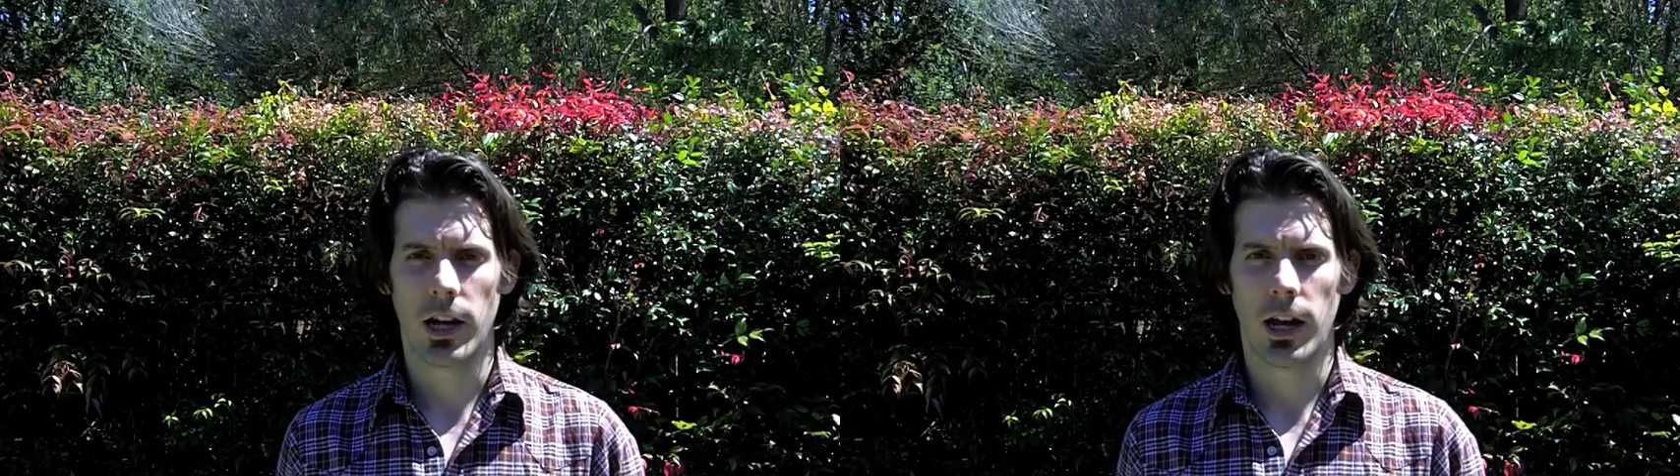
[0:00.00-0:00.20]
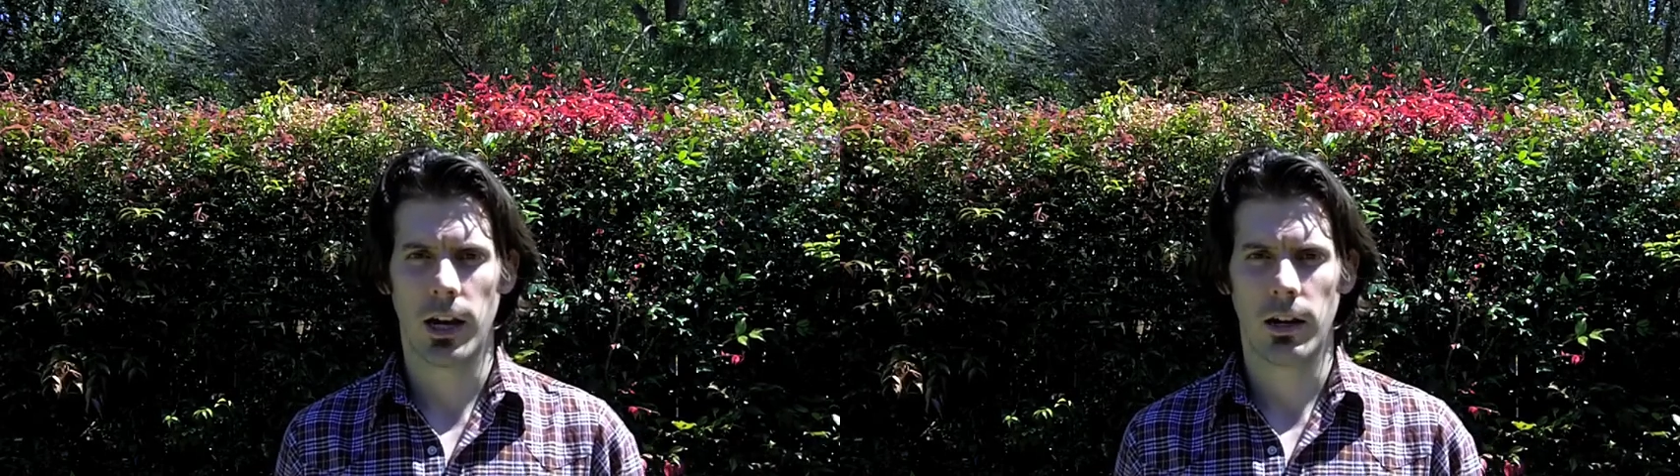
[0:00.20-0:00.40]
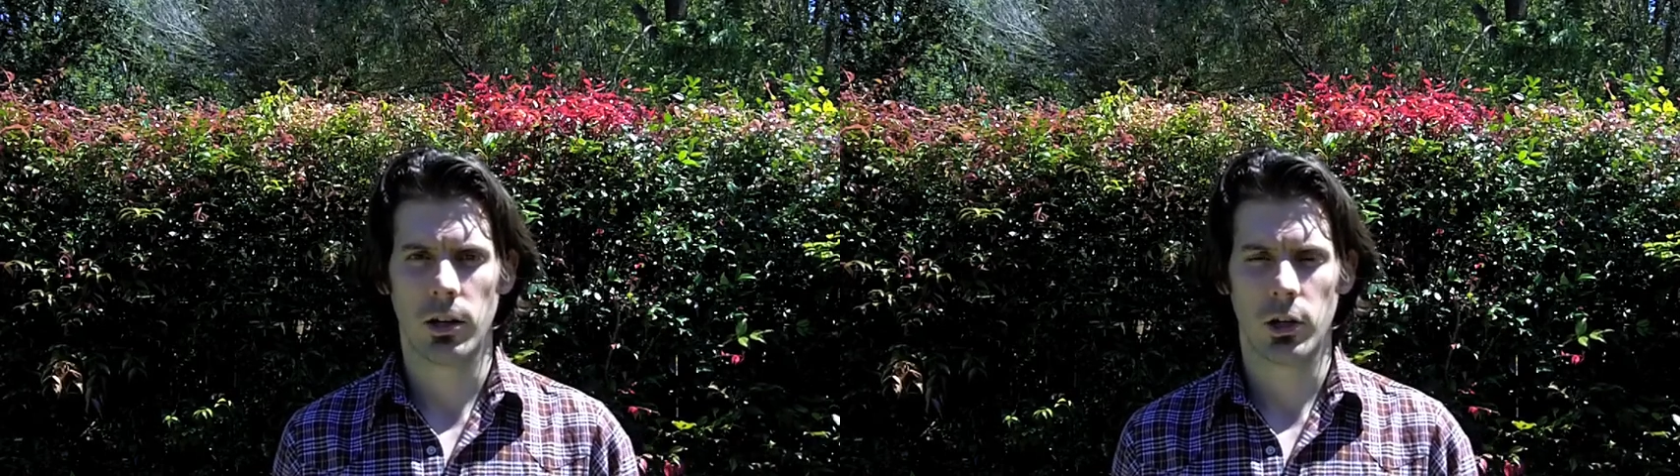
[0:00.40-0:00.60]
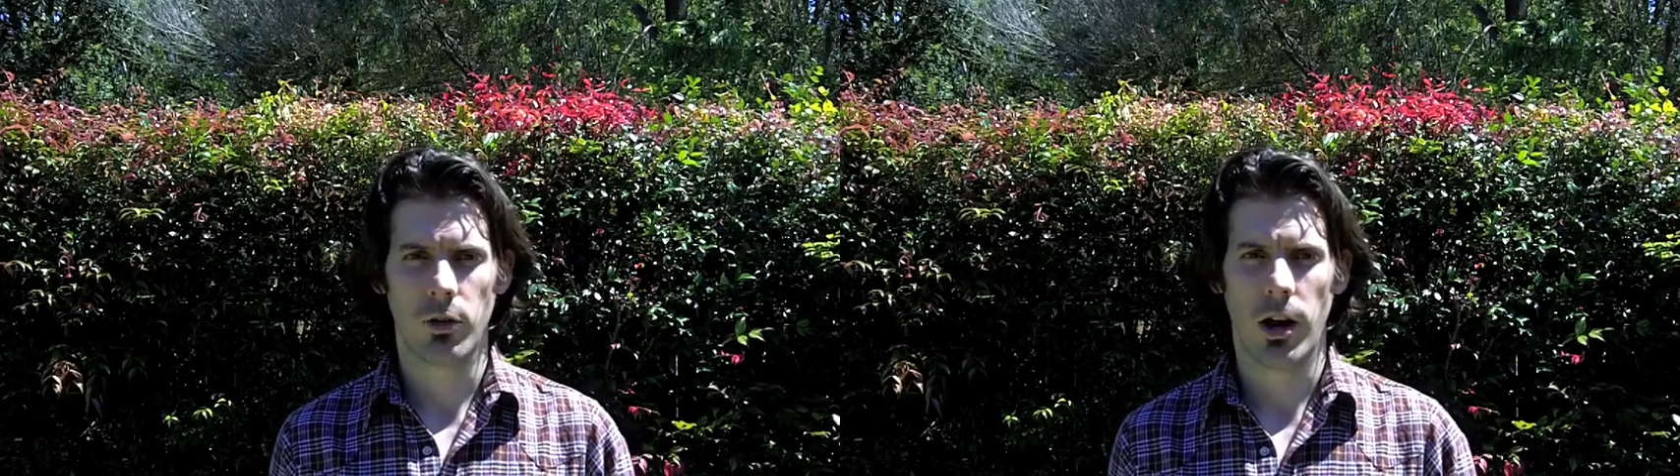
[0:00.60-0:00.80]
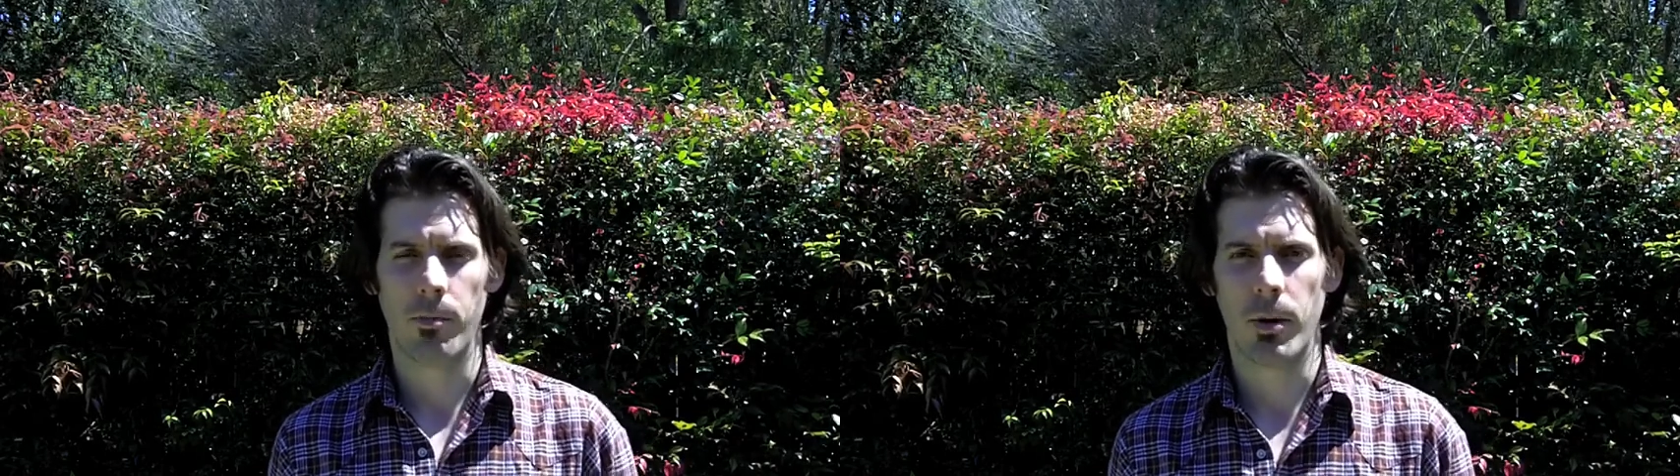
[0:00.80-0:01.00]
and
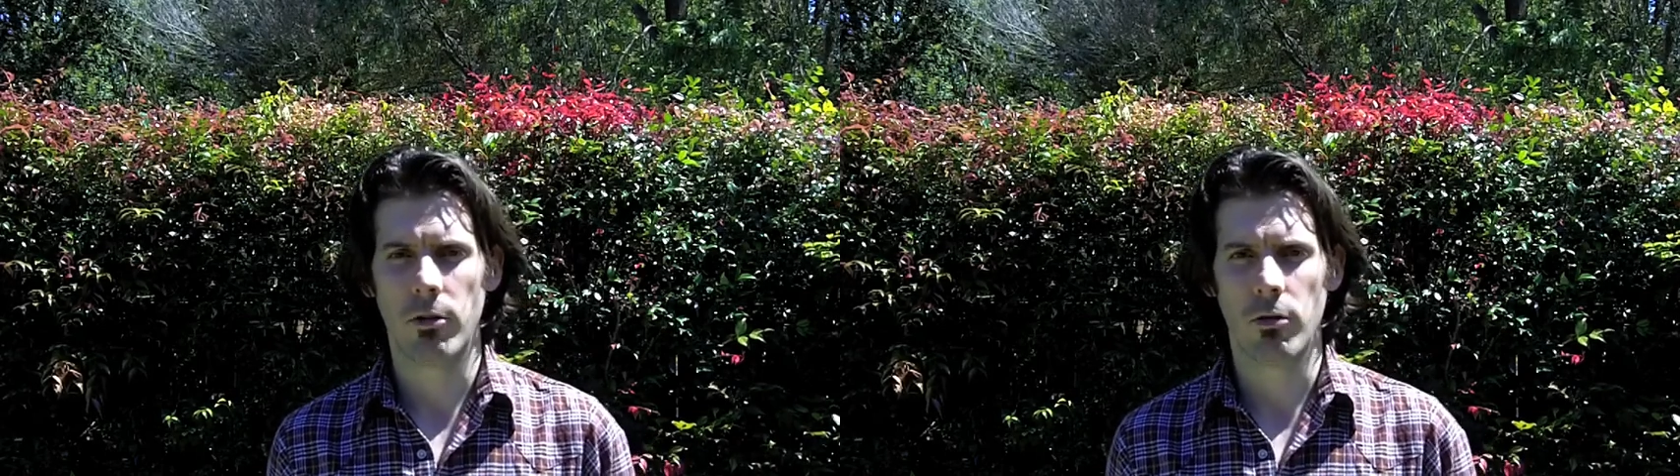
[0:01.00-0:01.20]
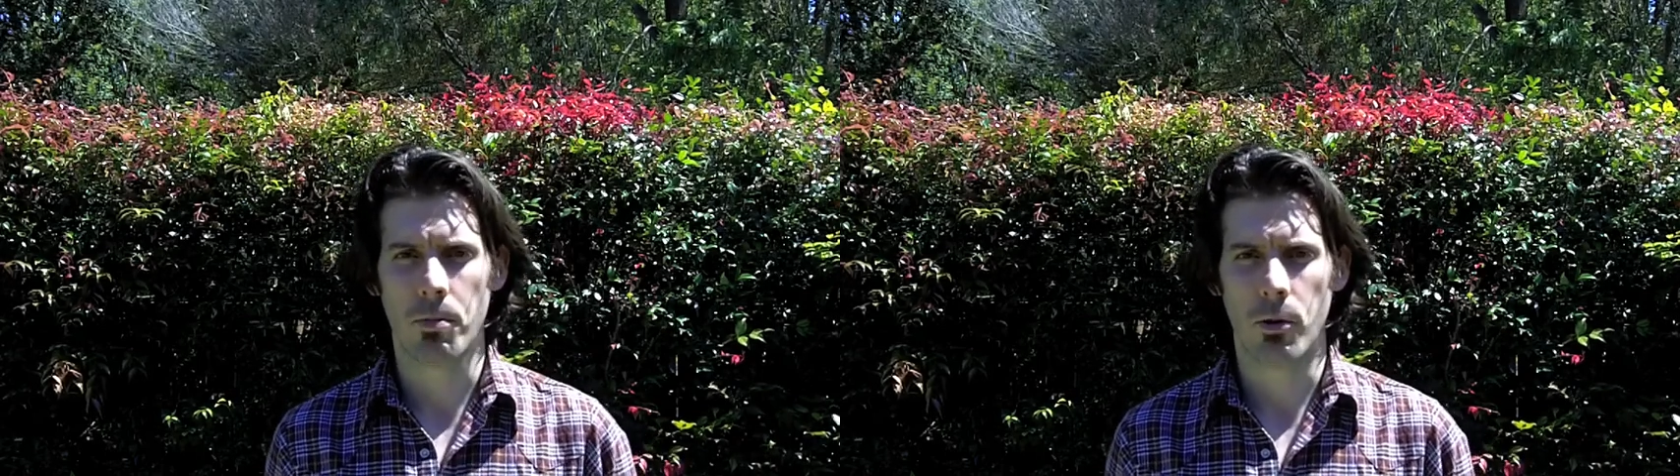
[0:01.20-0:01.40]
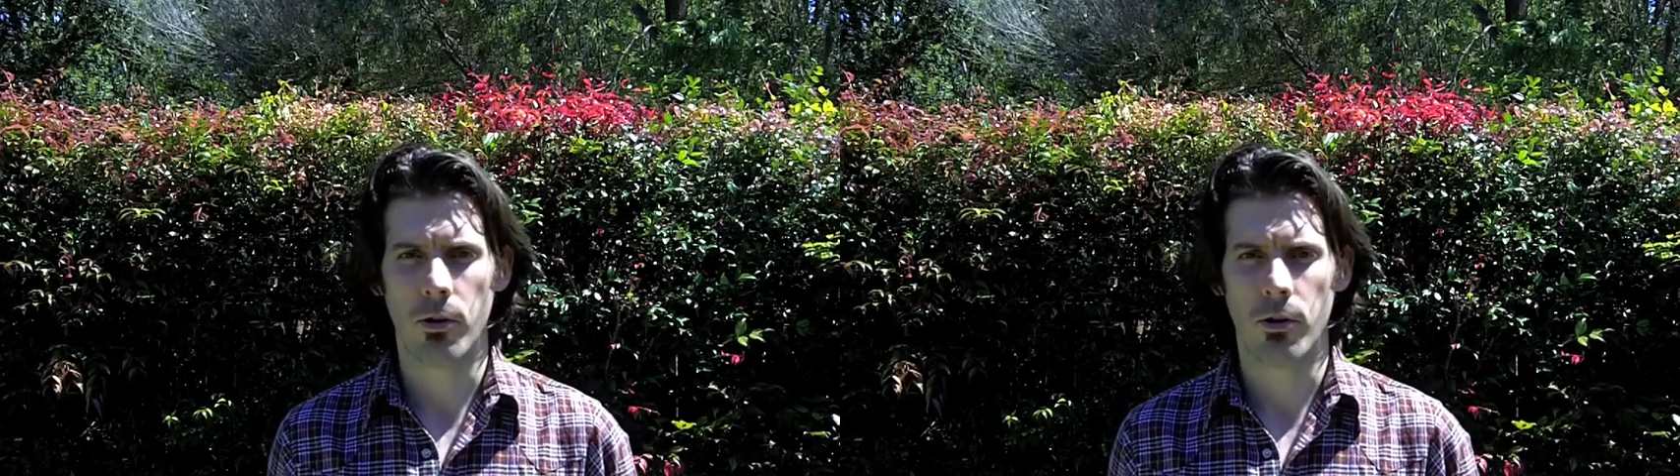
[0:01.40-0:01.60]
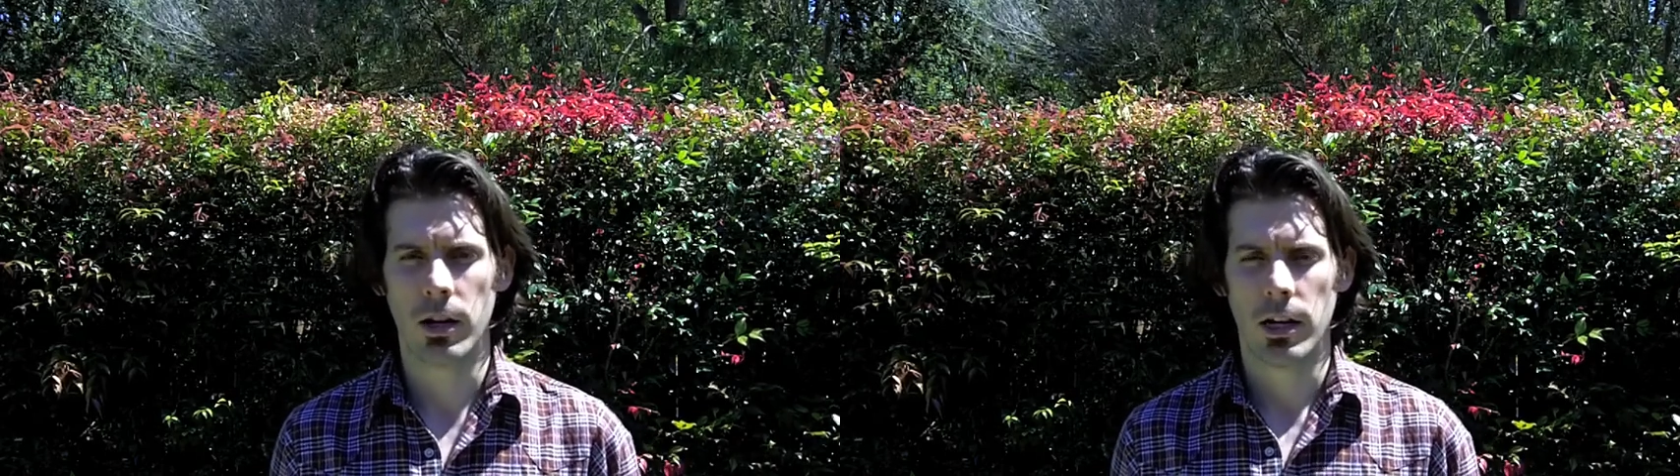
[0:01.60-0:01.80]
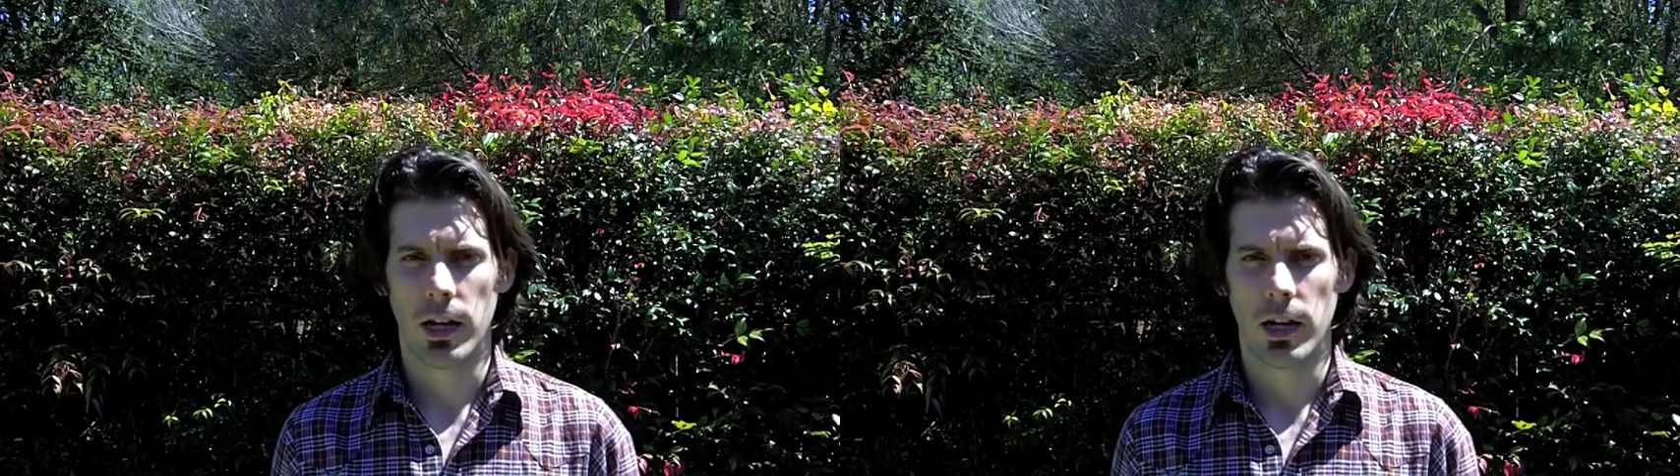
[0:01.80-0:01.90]
create better rapport